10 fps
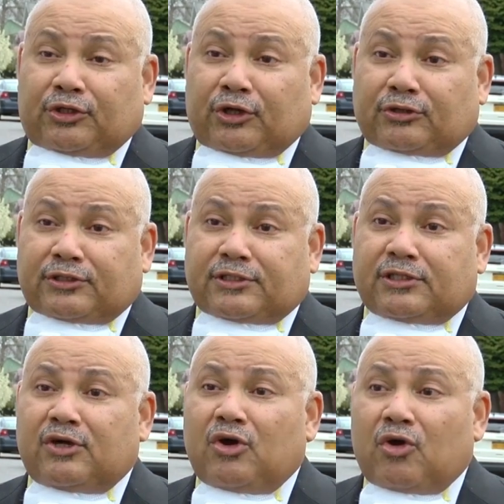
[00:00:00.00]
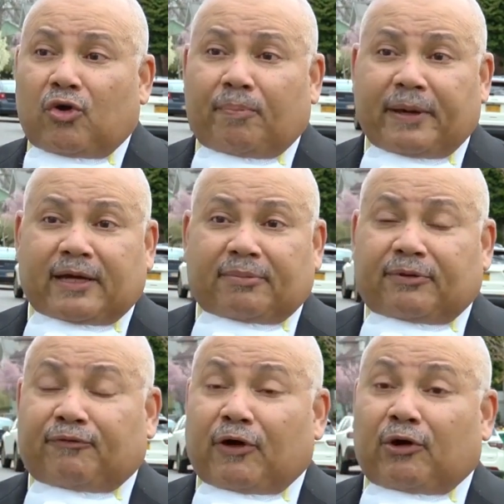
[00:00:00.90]
nurse will pick
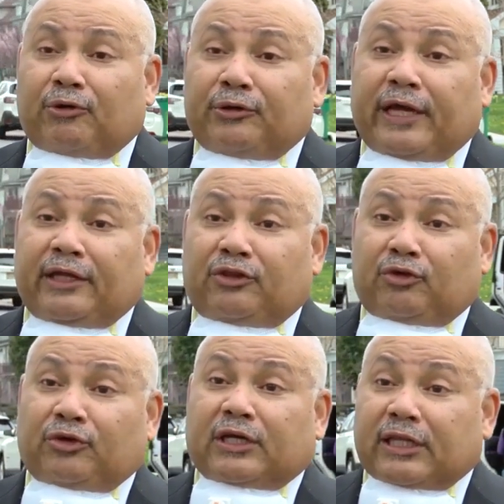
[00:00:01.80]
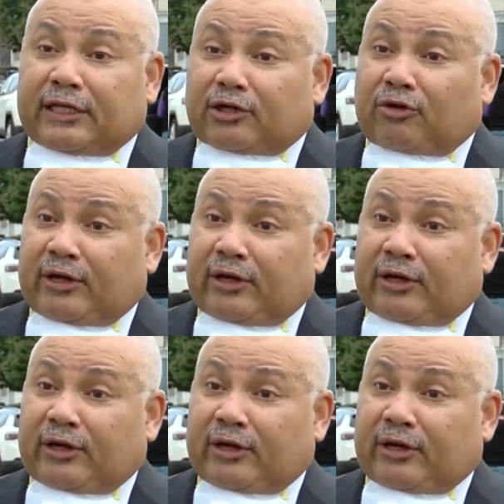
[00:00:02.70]
up the phone and do the clinical